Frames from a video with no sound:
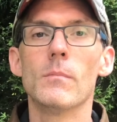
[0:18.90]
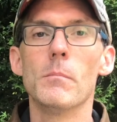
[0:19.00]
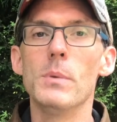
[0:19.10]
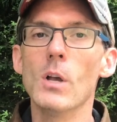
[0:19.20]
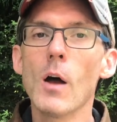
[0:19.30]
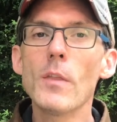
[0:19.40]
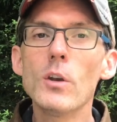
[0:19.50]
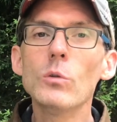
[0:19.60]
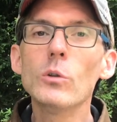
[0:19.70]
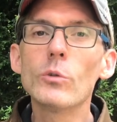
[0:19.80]
Beyond the
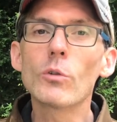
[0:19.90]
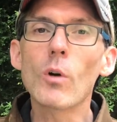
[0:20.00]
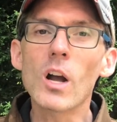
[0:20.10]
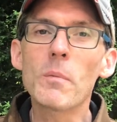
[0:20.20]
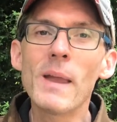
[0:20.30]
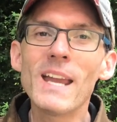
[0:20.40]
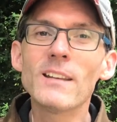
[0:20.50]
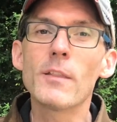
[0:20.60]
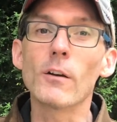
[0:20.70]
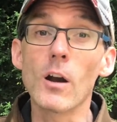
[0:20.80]
new Lunar Rock paint, there